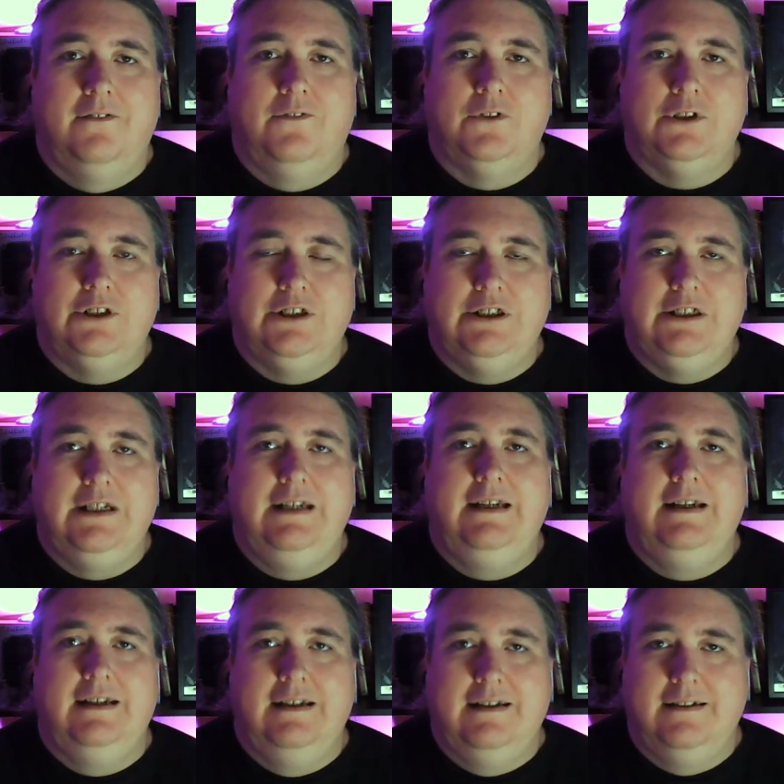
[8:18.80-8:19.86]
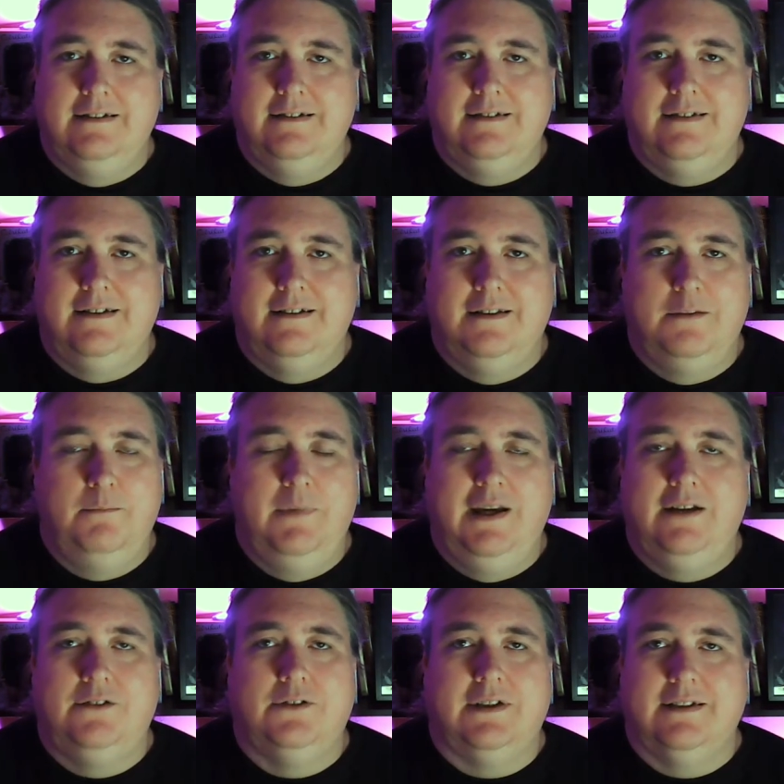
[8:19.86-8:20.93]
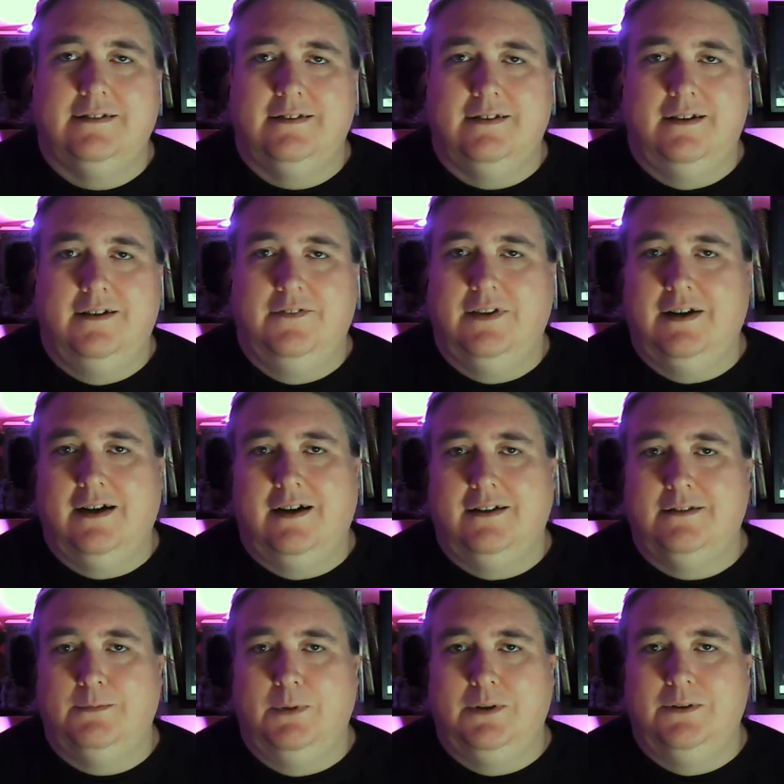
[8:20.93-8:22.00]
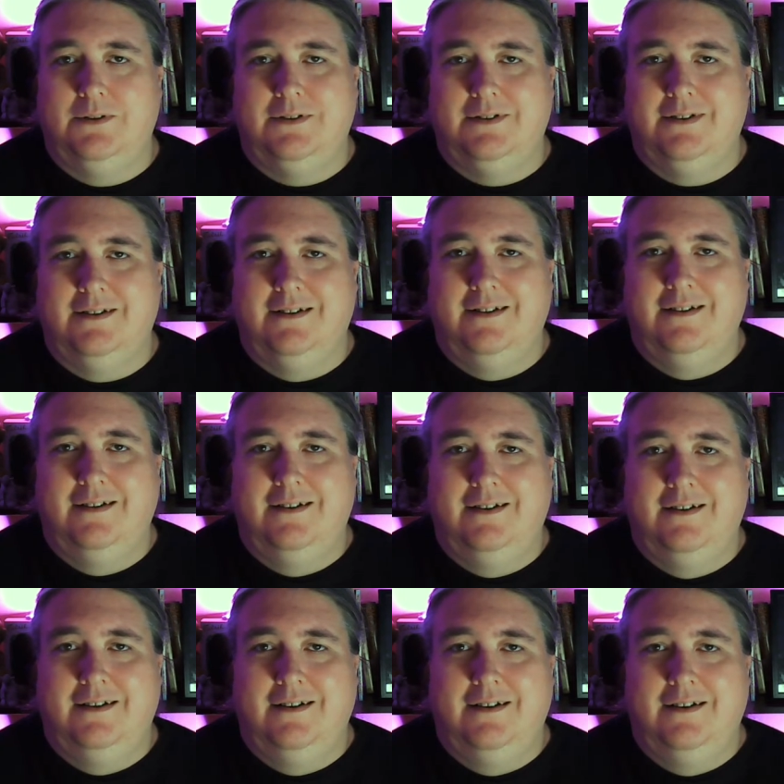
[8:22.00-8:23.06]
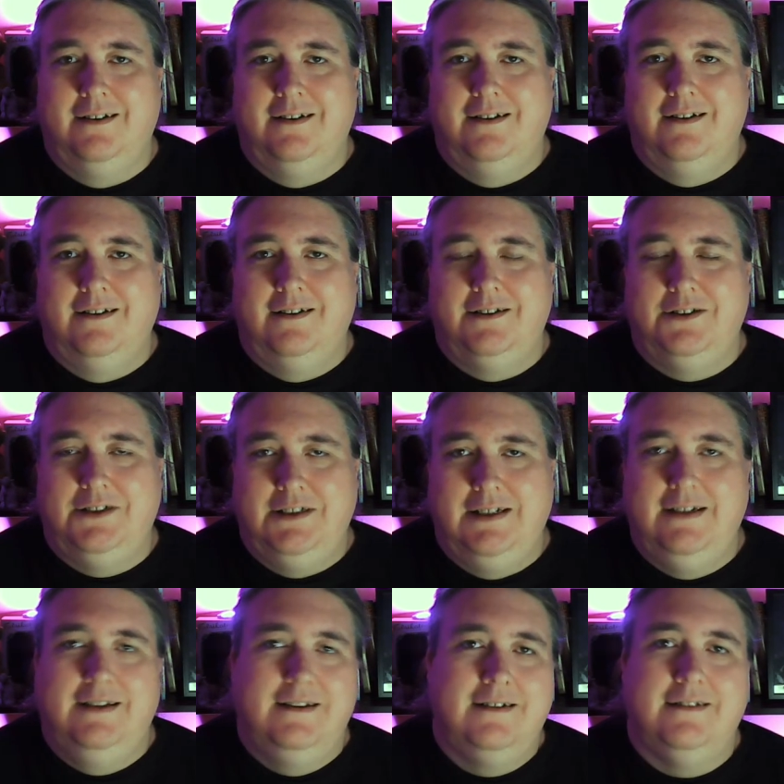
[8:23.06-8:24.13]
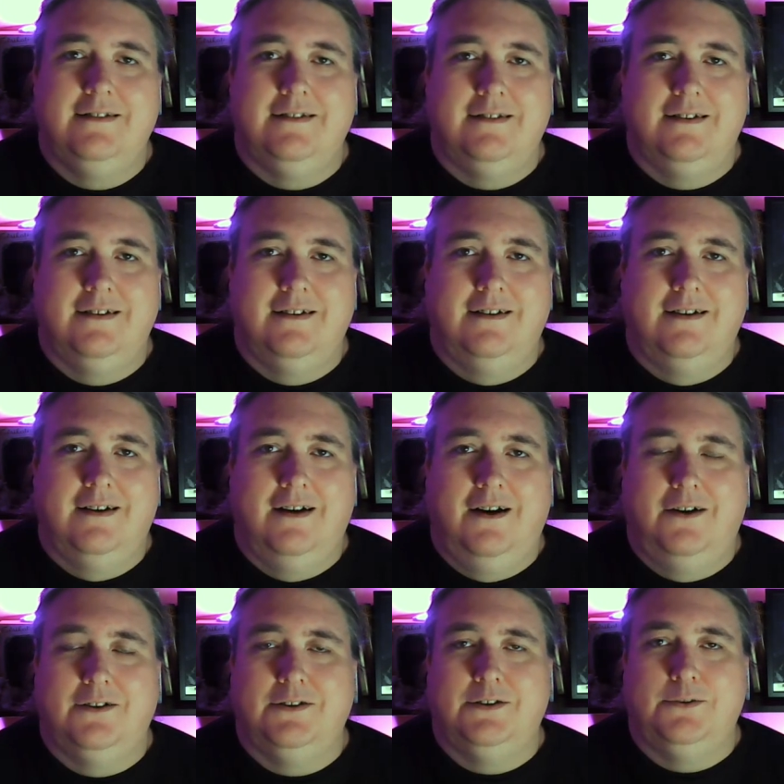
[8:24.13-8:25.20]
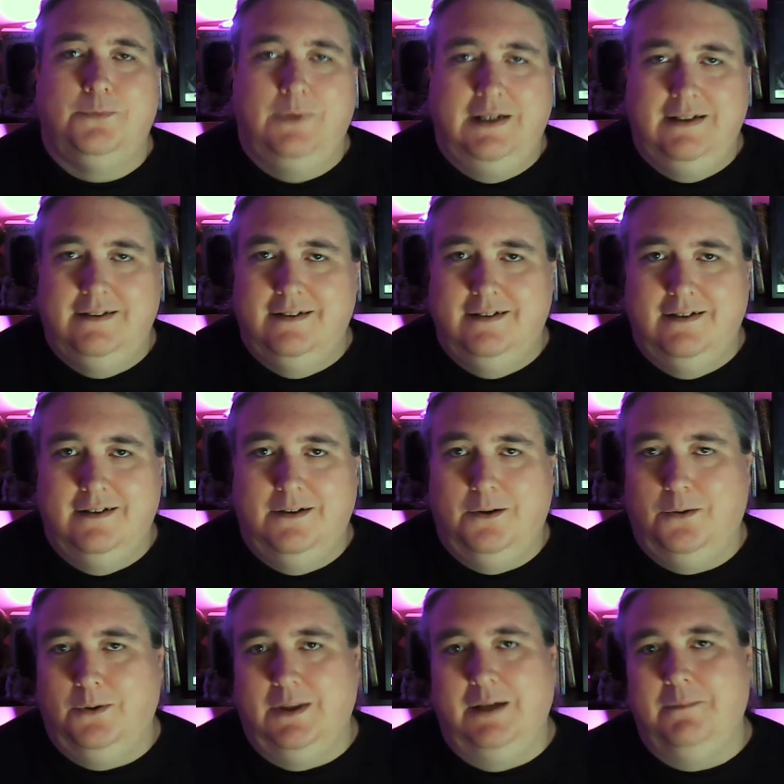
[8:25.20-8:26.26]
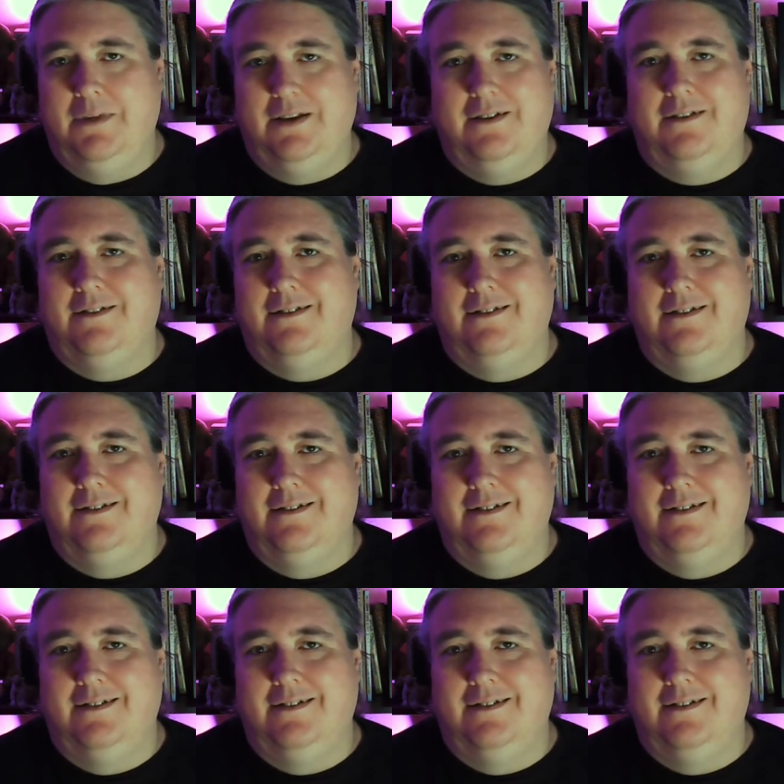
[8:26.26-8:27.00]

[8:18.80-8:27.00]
For she is the matrix of the cosmos. She is our sweet and holy mother.